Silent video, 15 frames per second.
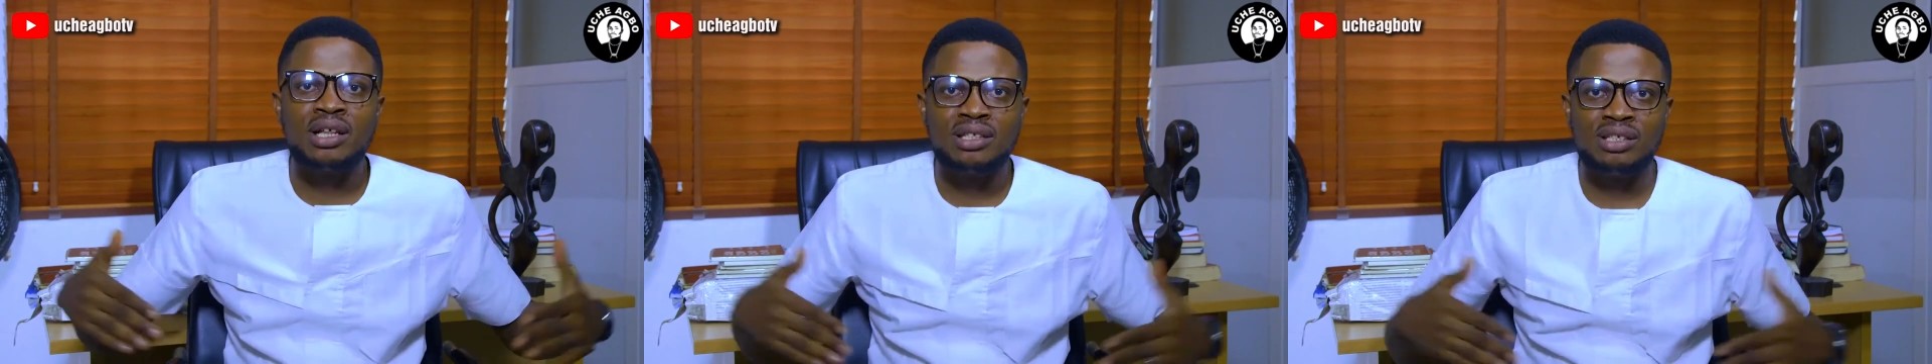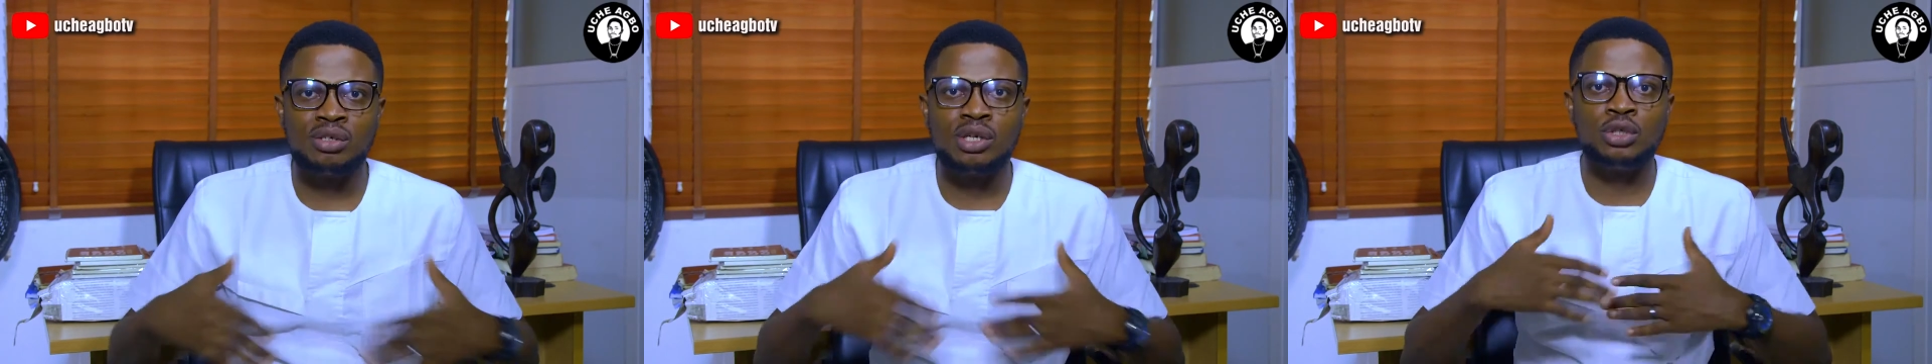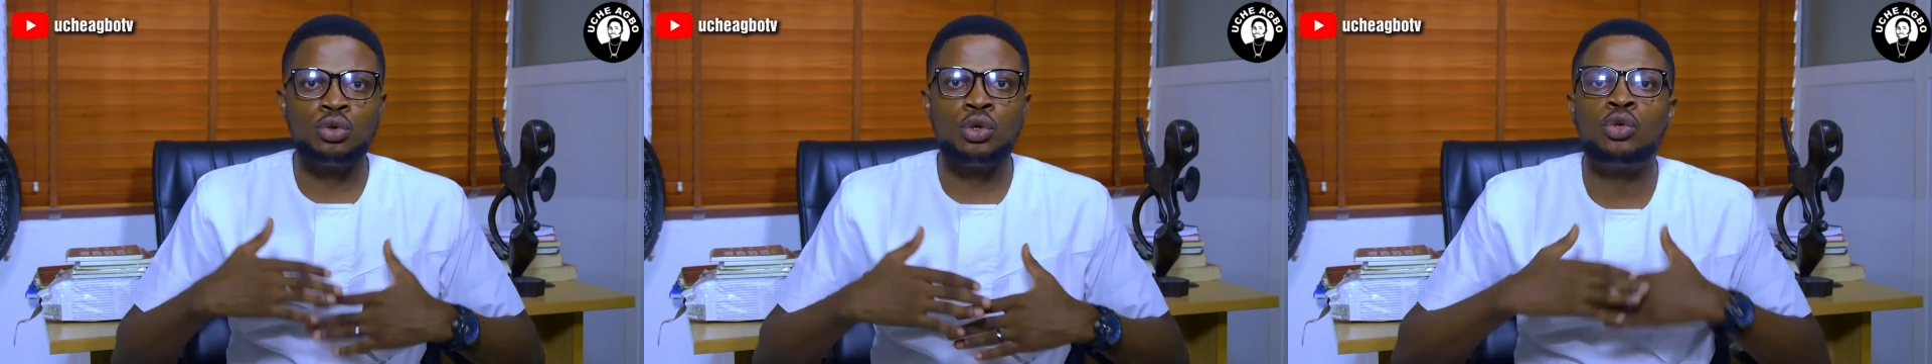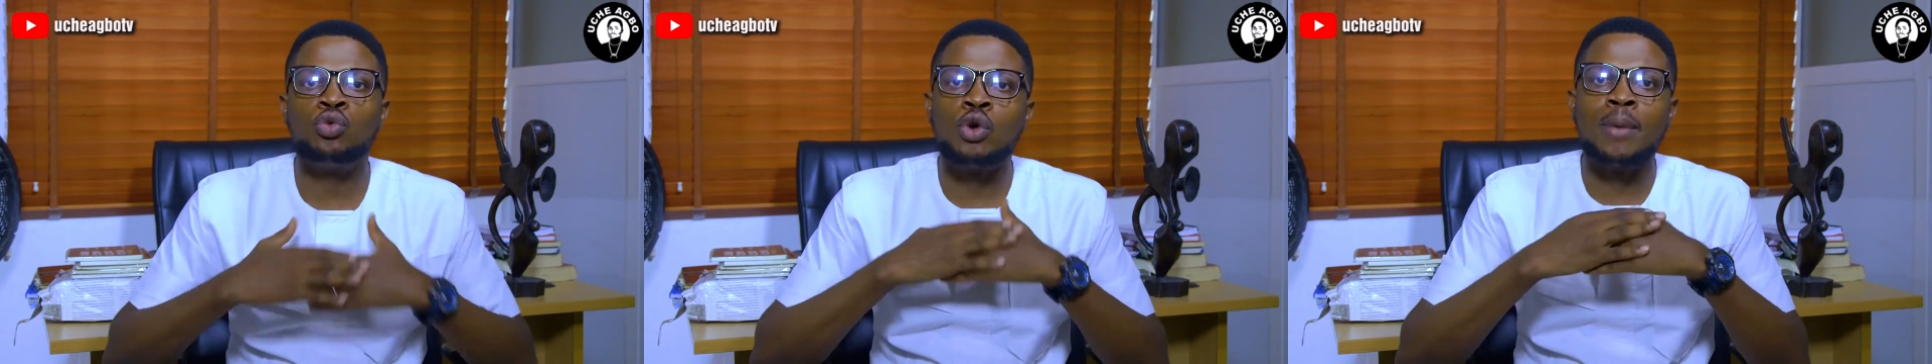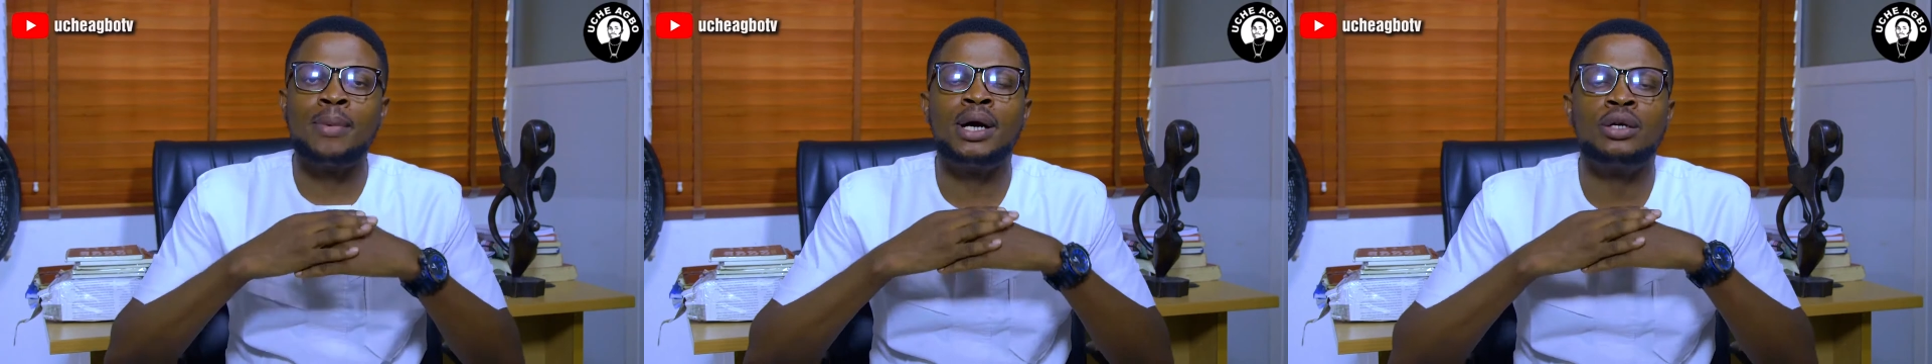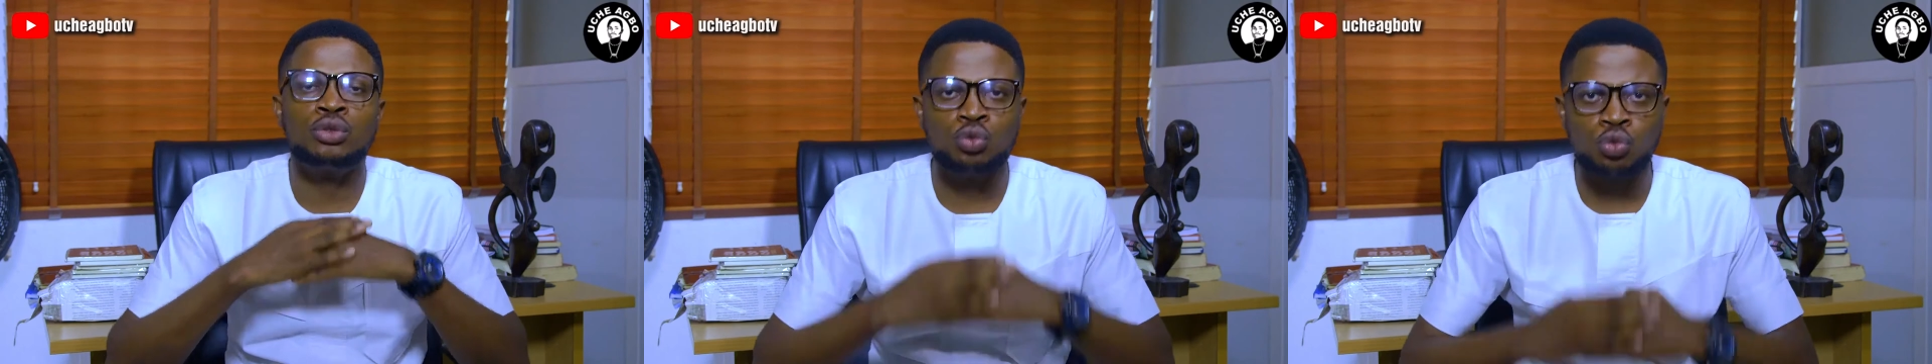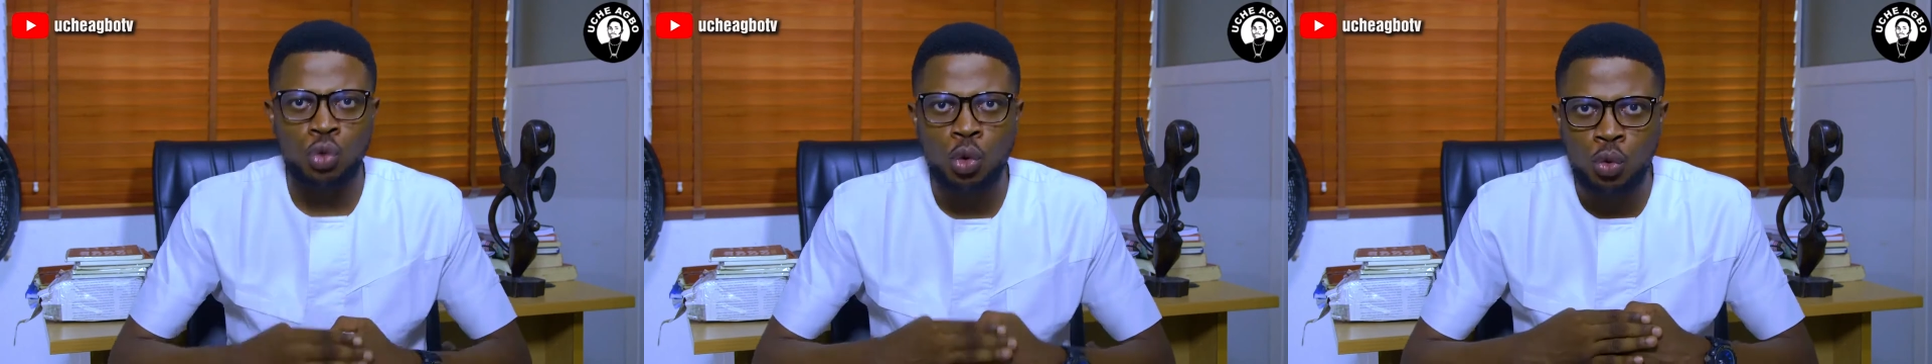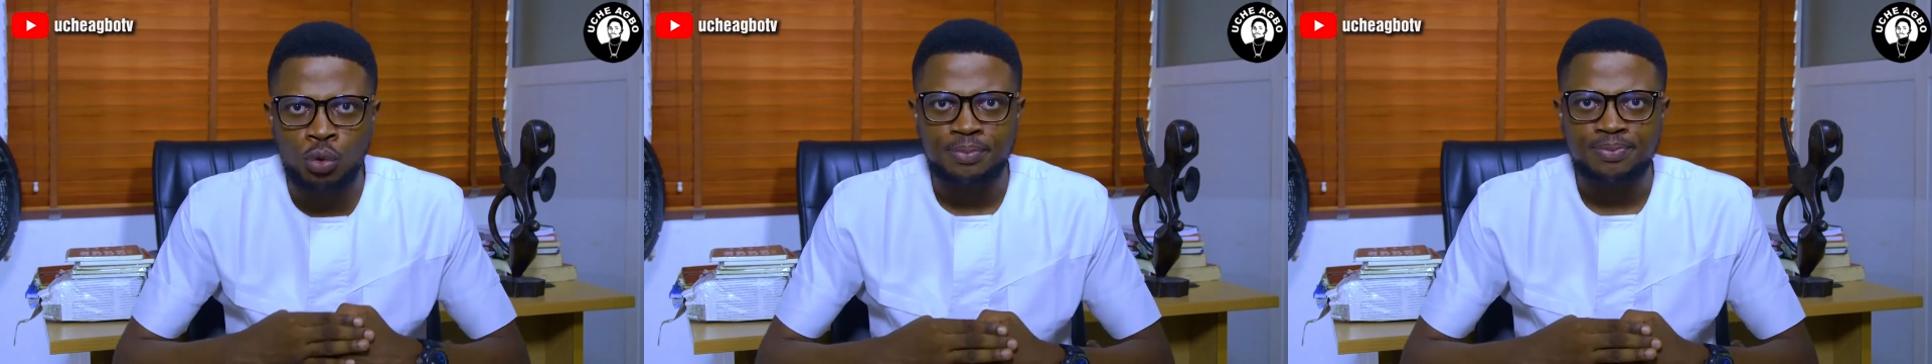thing you're doing, we're about to
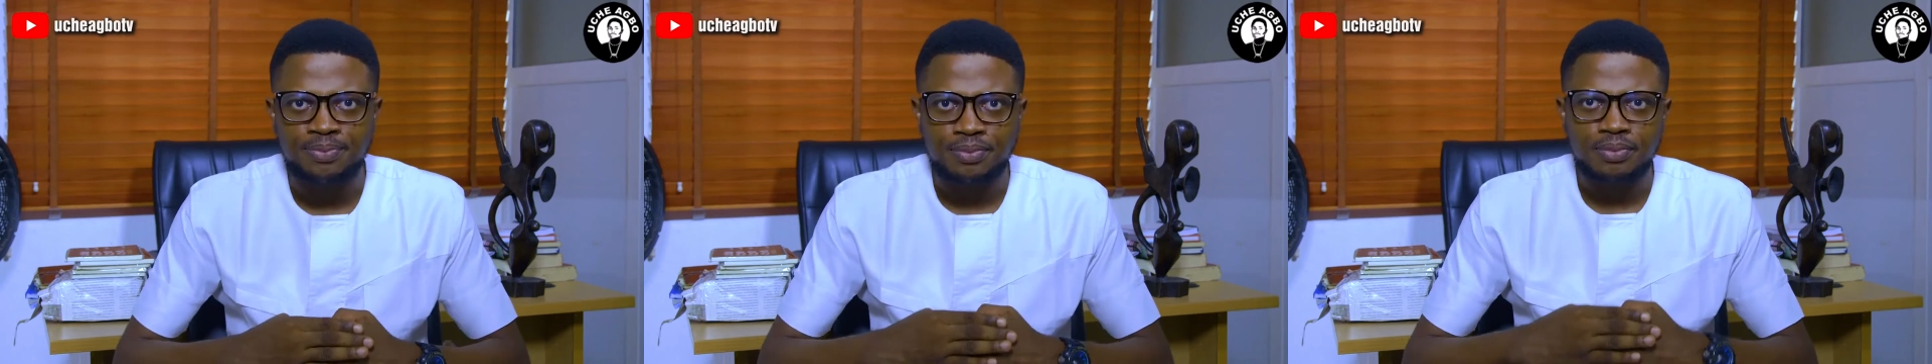roll.